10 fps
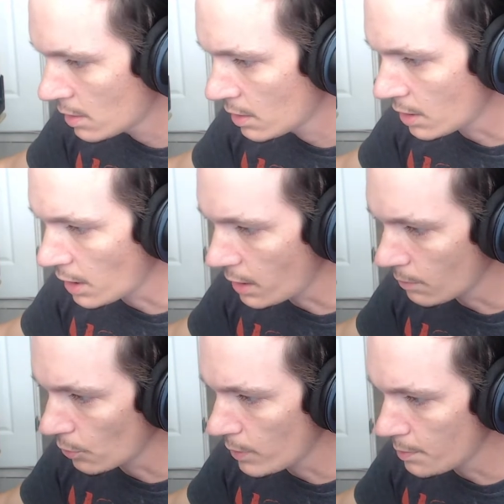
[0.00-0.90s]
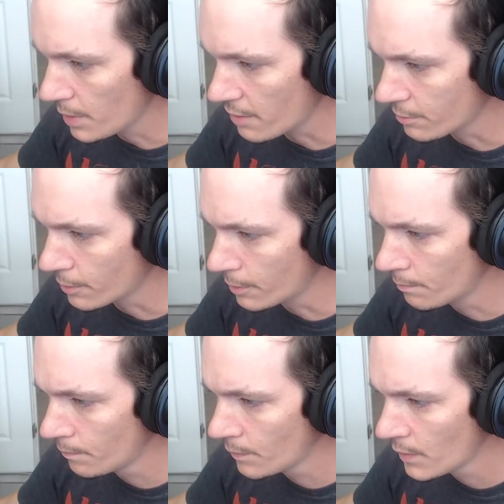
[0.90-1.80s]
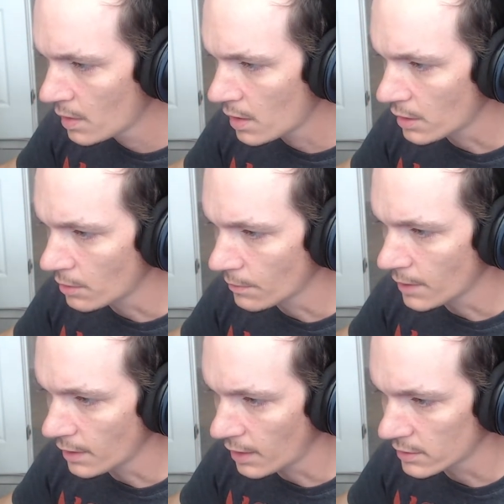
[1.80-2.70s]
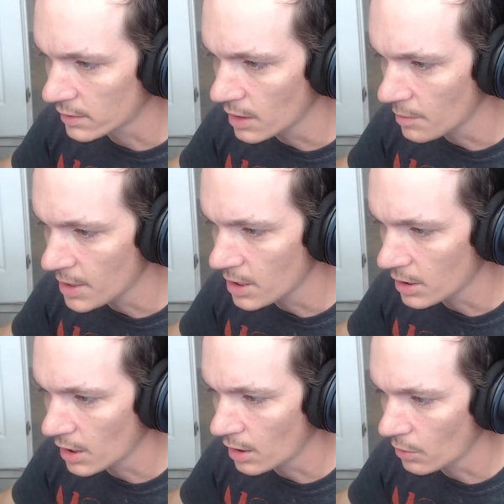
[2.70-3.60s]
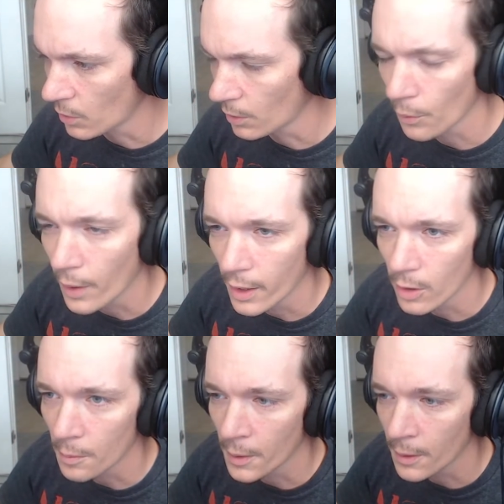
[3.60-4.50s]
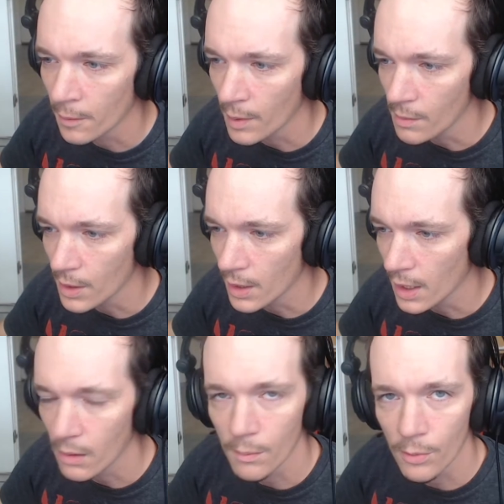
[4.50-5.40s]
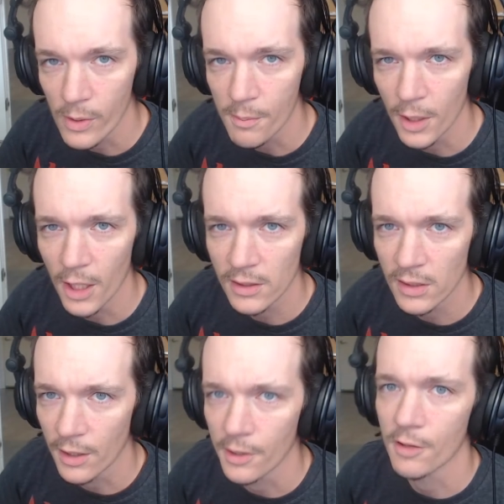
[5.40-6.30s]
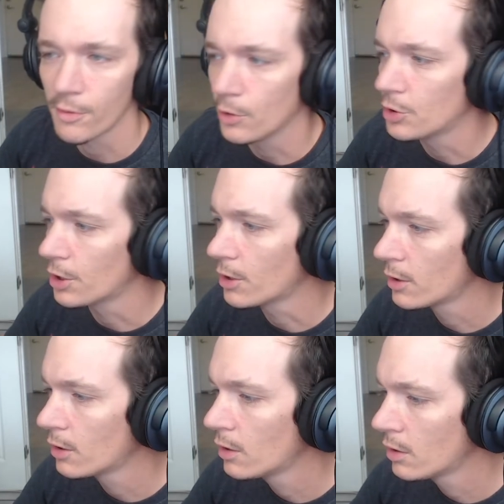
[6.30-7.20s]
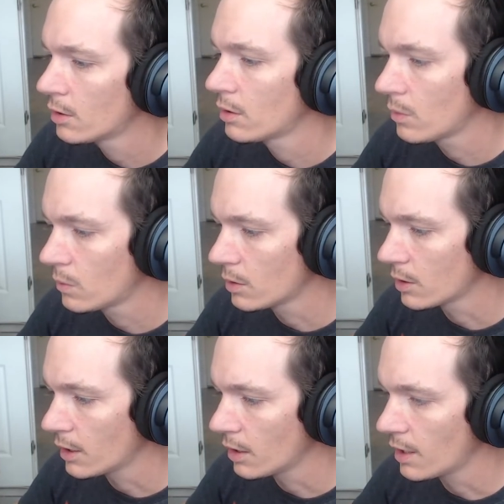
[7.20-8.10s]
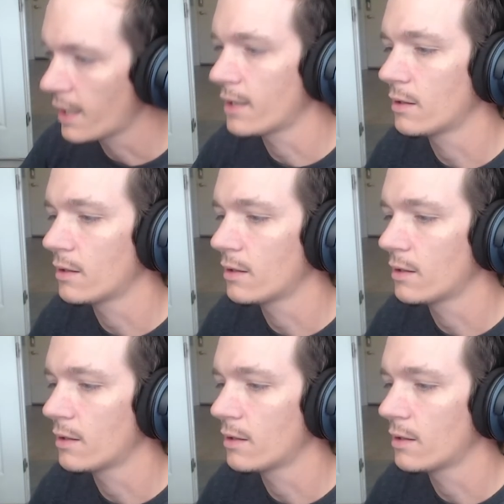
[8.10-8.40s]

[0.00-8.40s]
an AM3 platform don't think that's going to be any kind of worthwhile, but maybe an AM3 Plus here in the future. look into that.